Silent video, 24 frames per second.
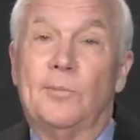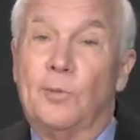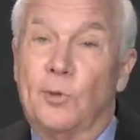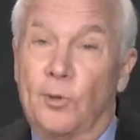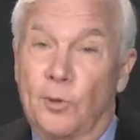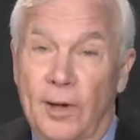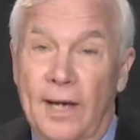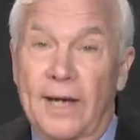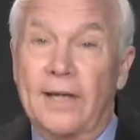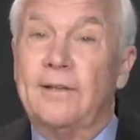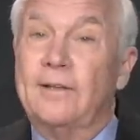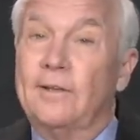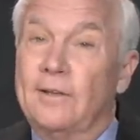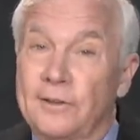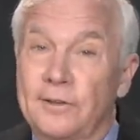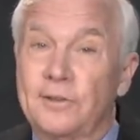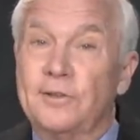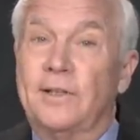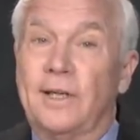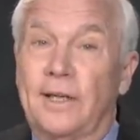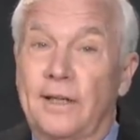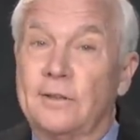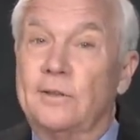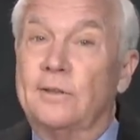miraculous
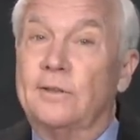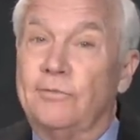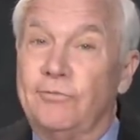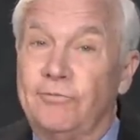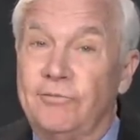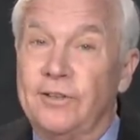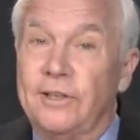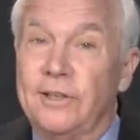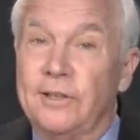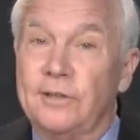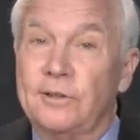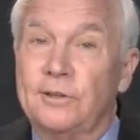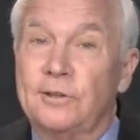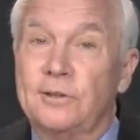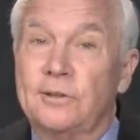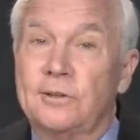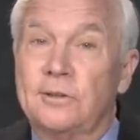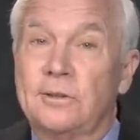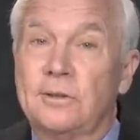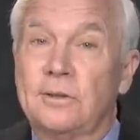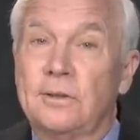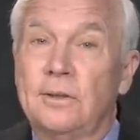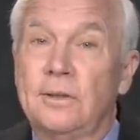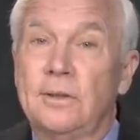catch of
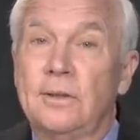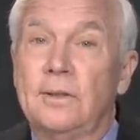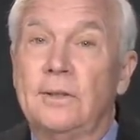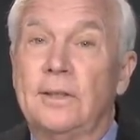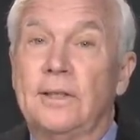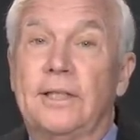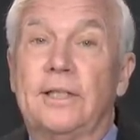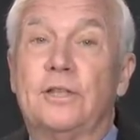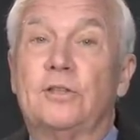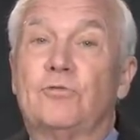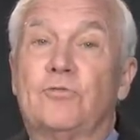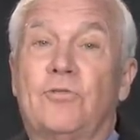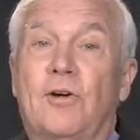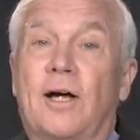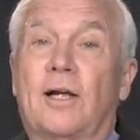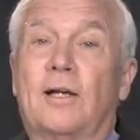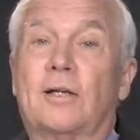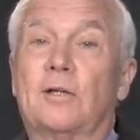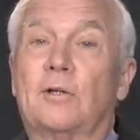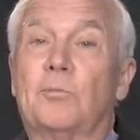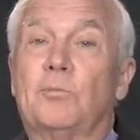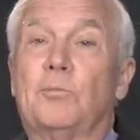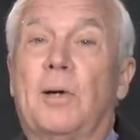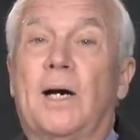fish is
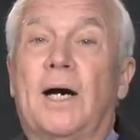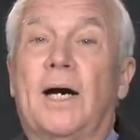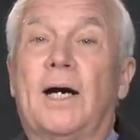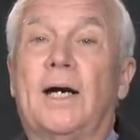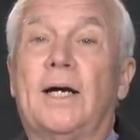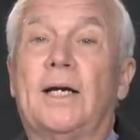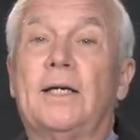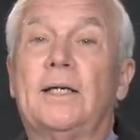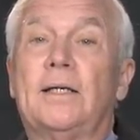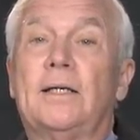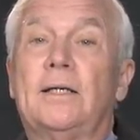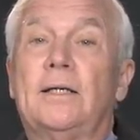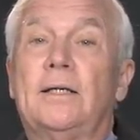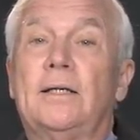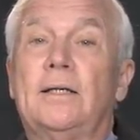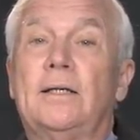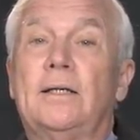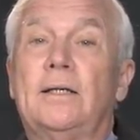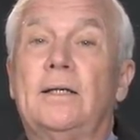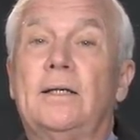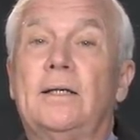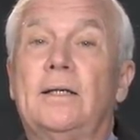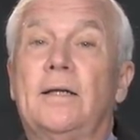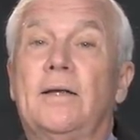followed by
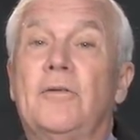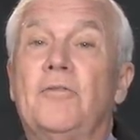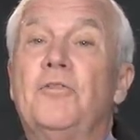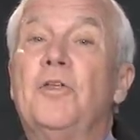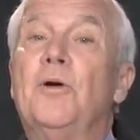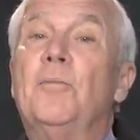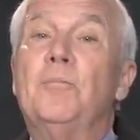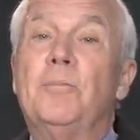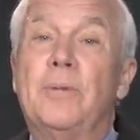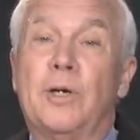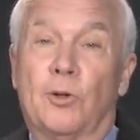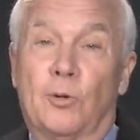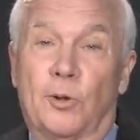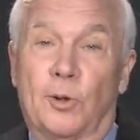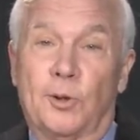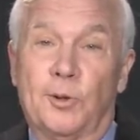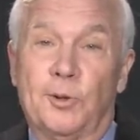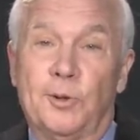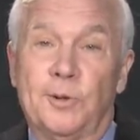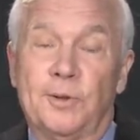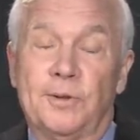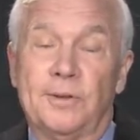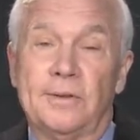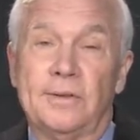the
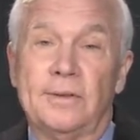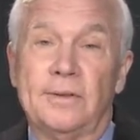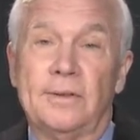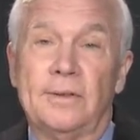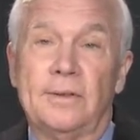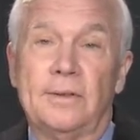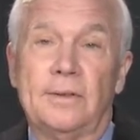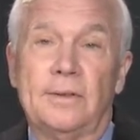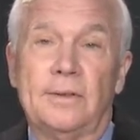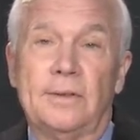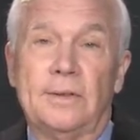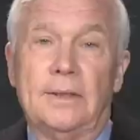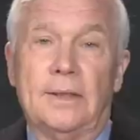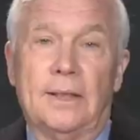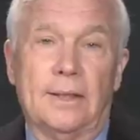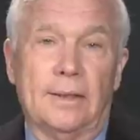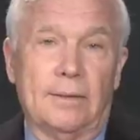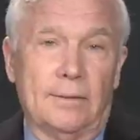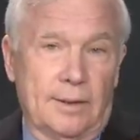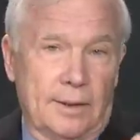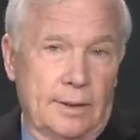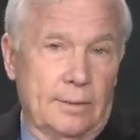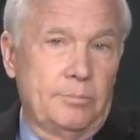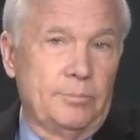miracle.
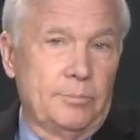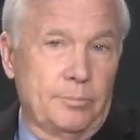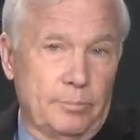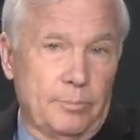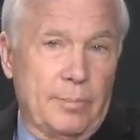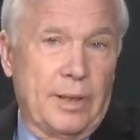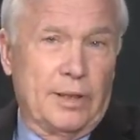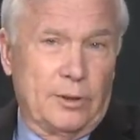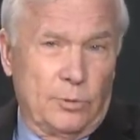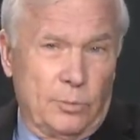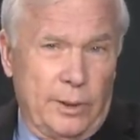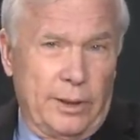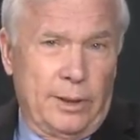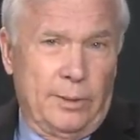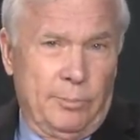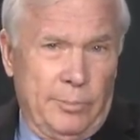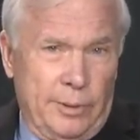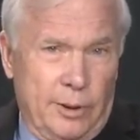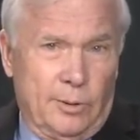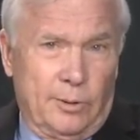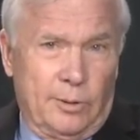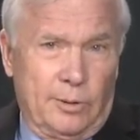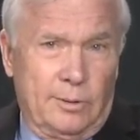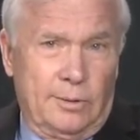By the way, a
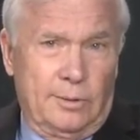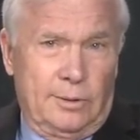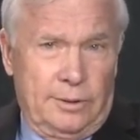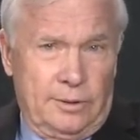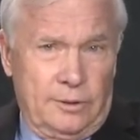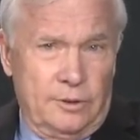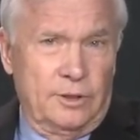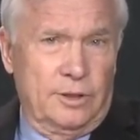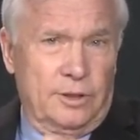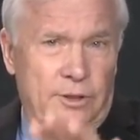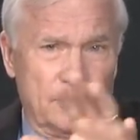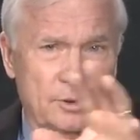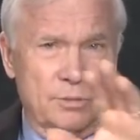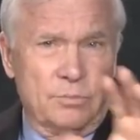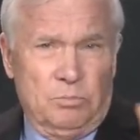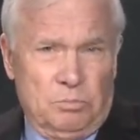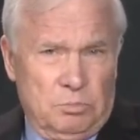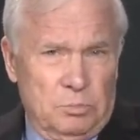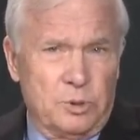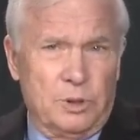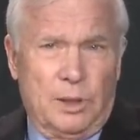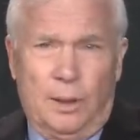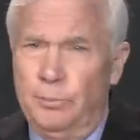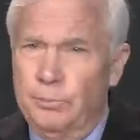miracle is just
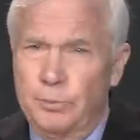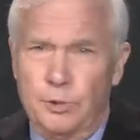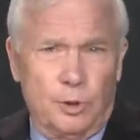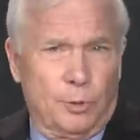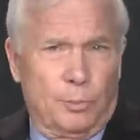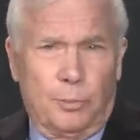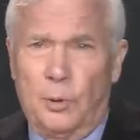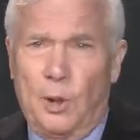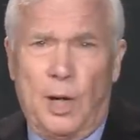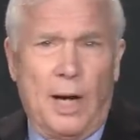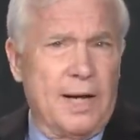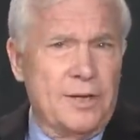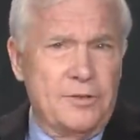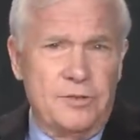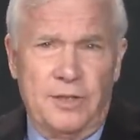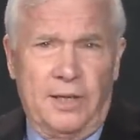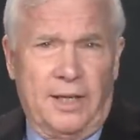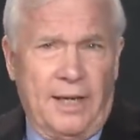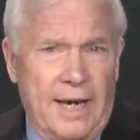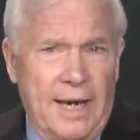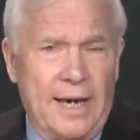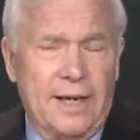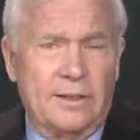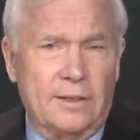some
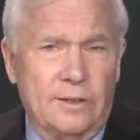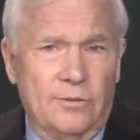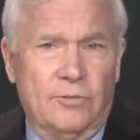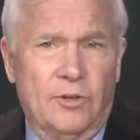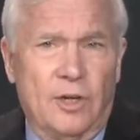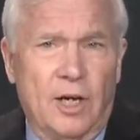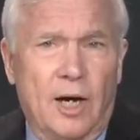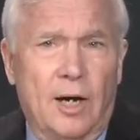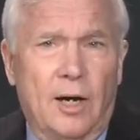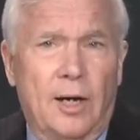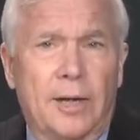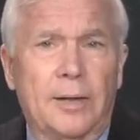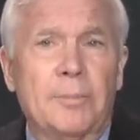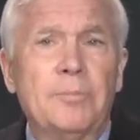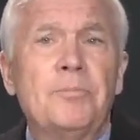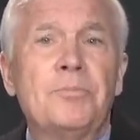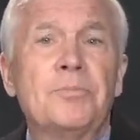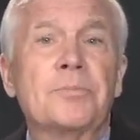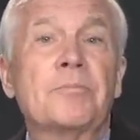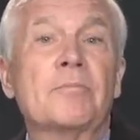surprising act of God.